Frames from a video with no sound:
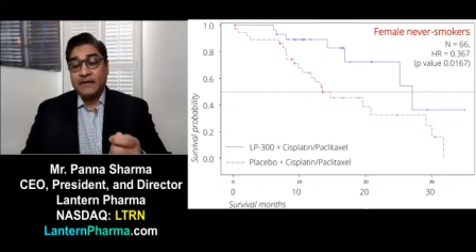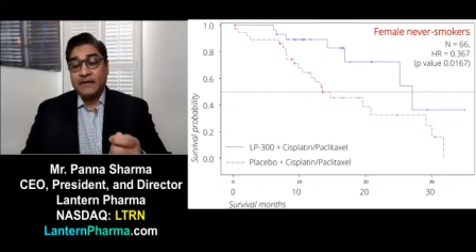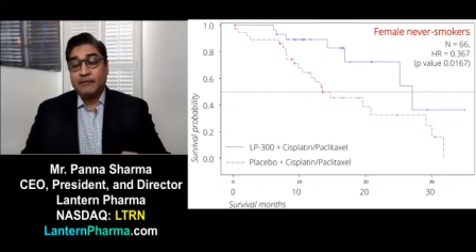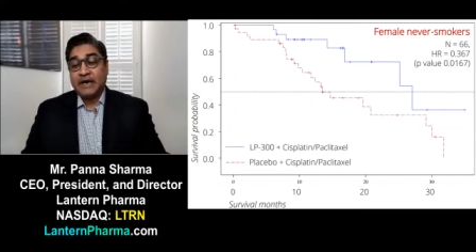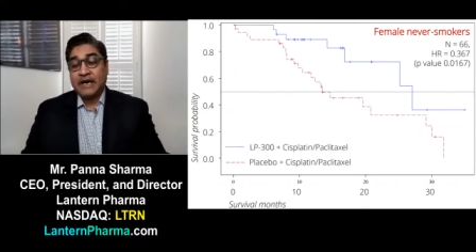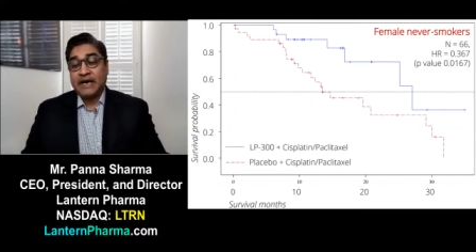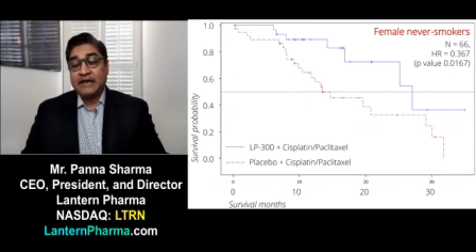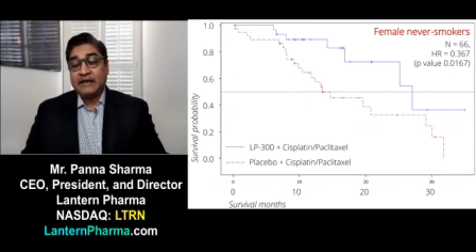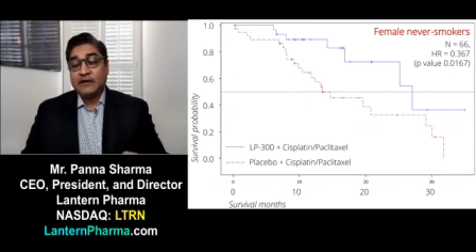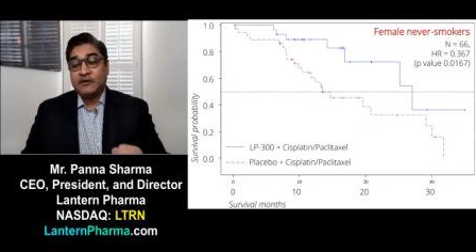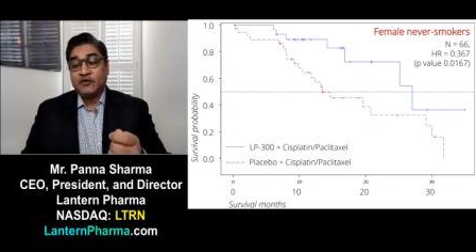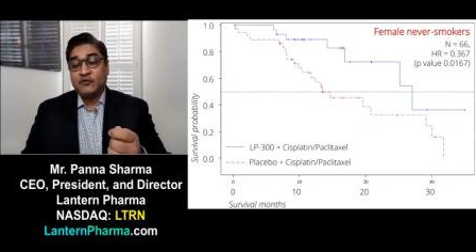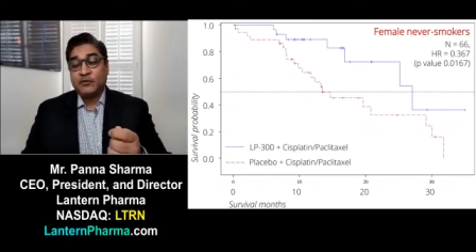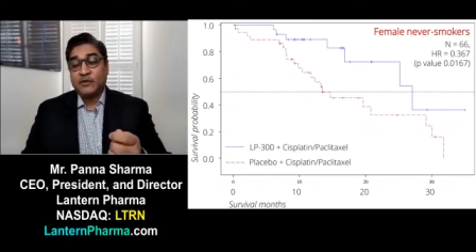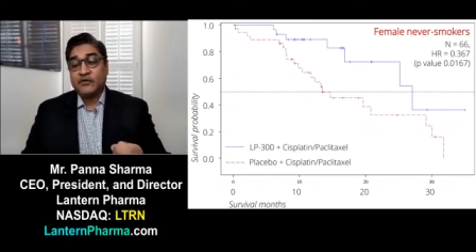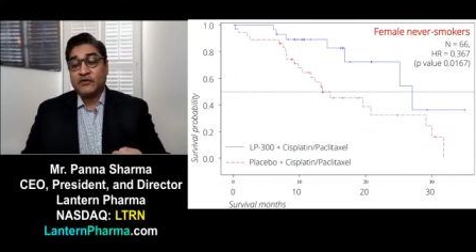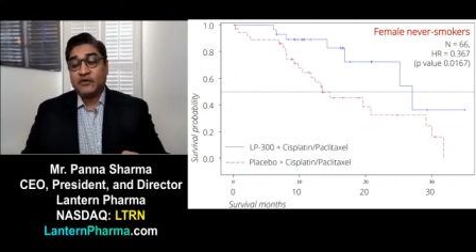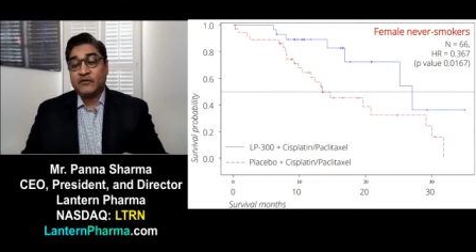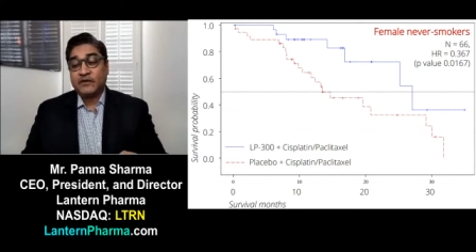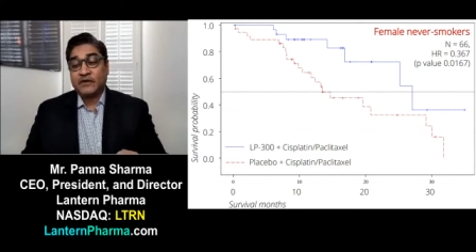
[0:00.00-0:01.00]
the body or
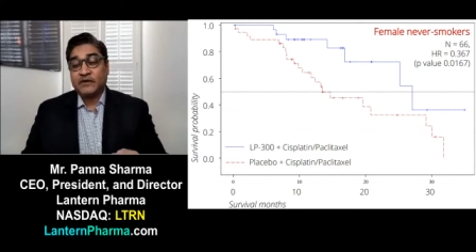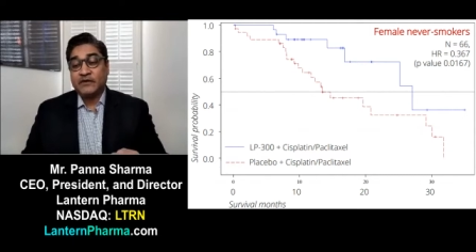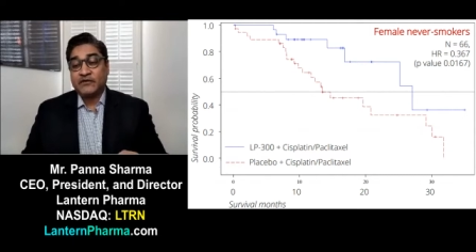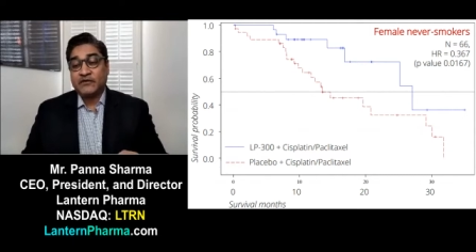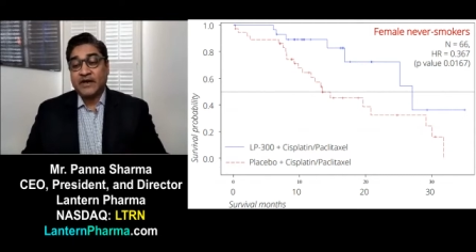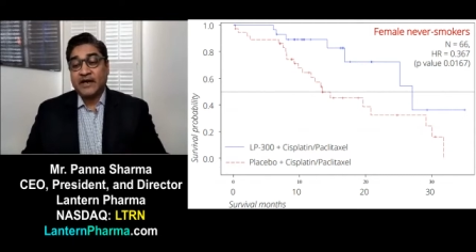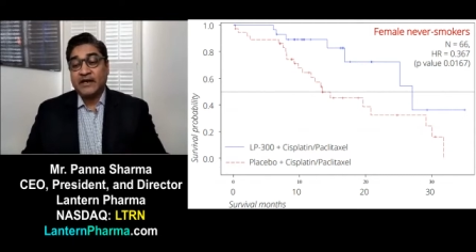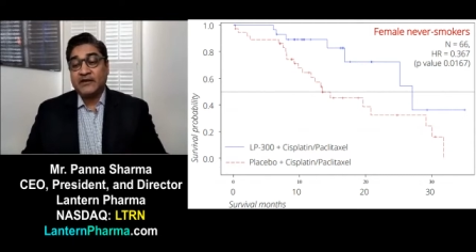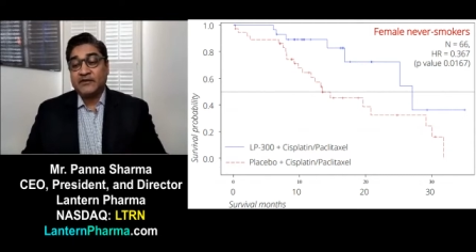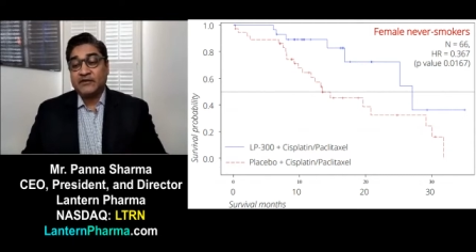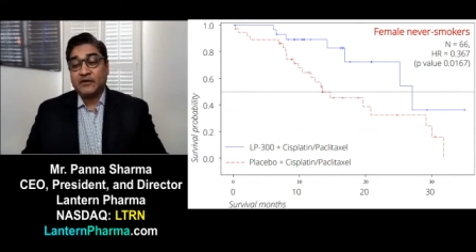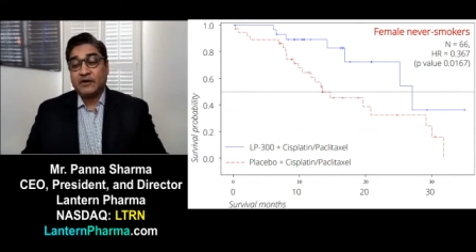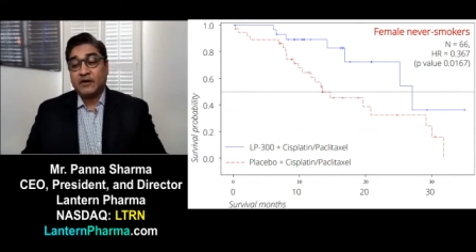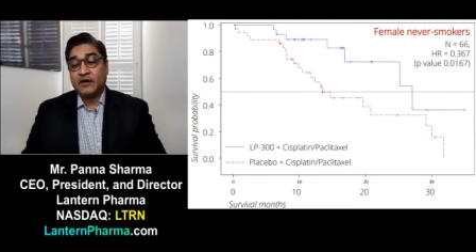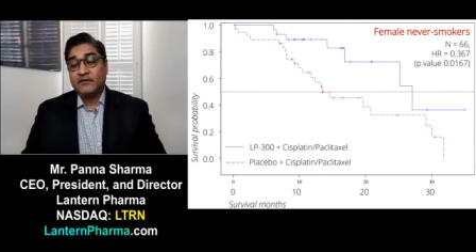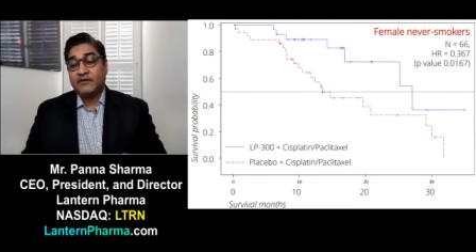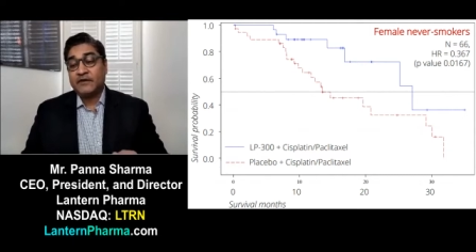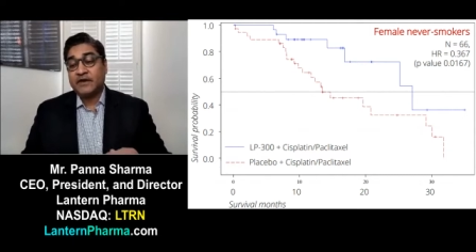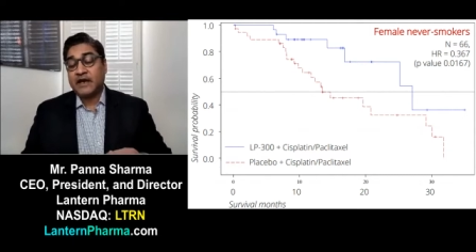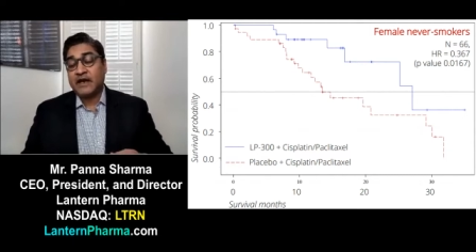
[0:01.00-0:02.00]
specific sites
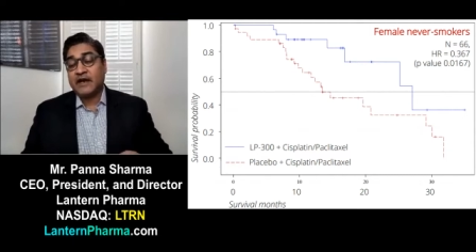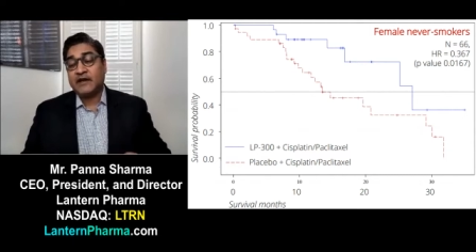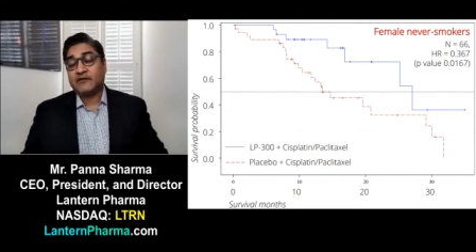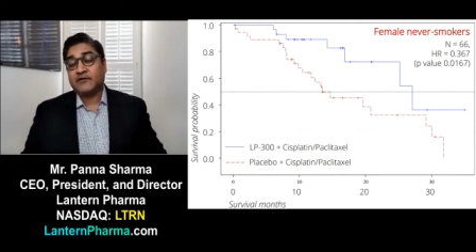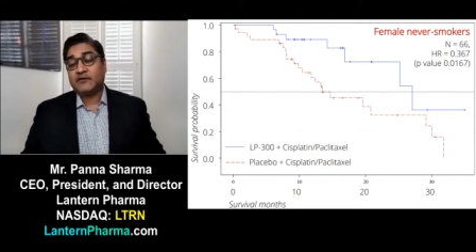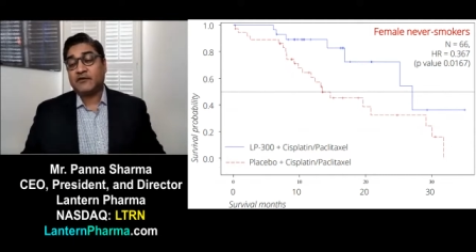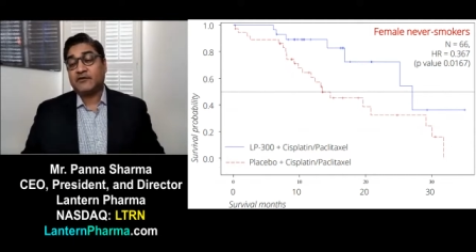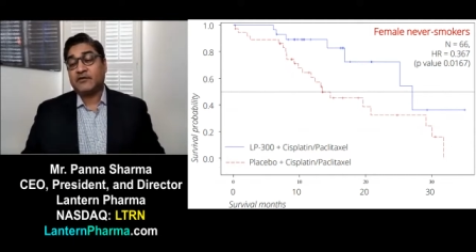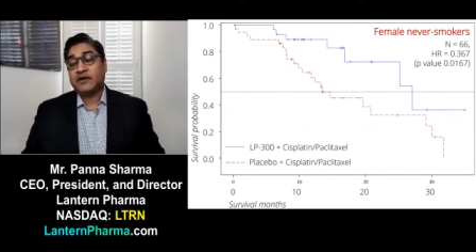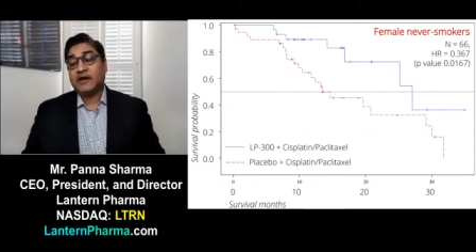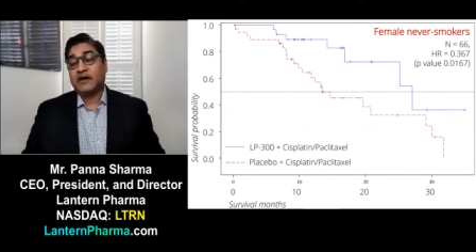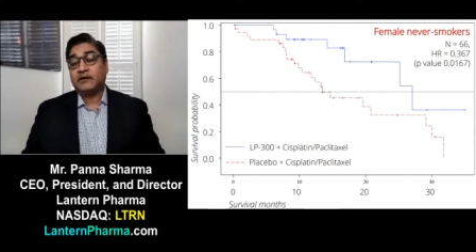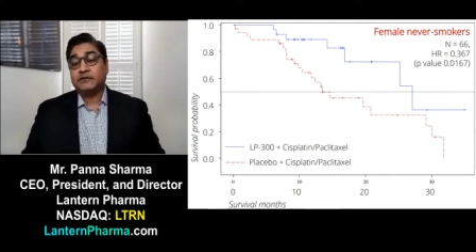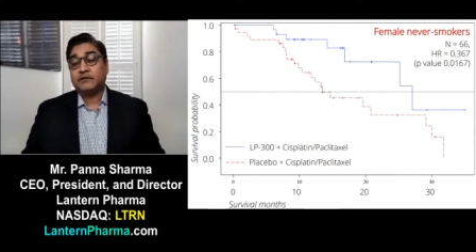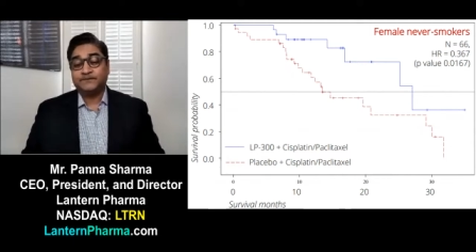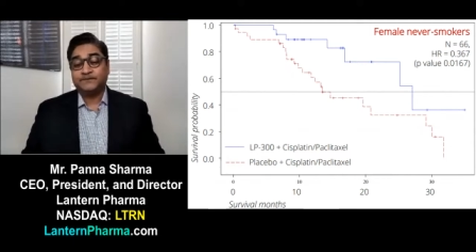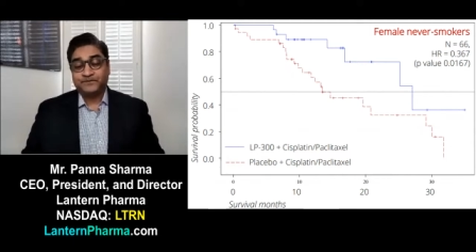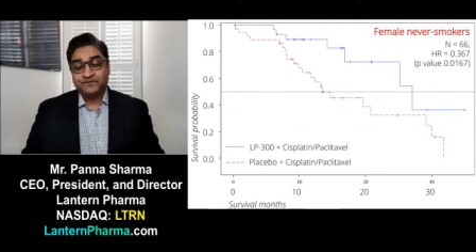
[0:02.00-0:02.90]
of the cancer cell.